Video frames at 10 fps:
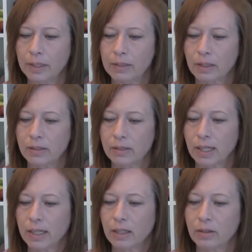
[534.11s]
It does
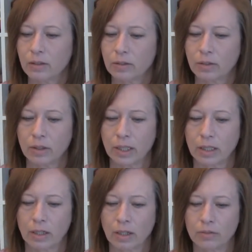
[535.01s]
take a little
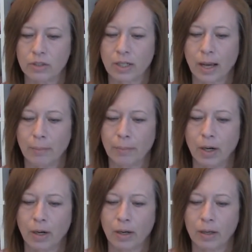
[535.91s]
learning curve to not
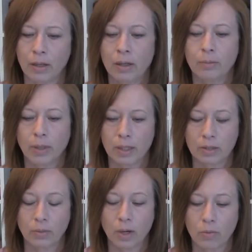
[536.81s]
burn it, but
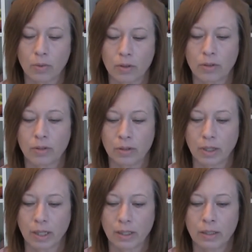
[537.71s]
it's well worth
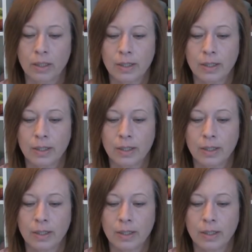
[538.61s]
learning.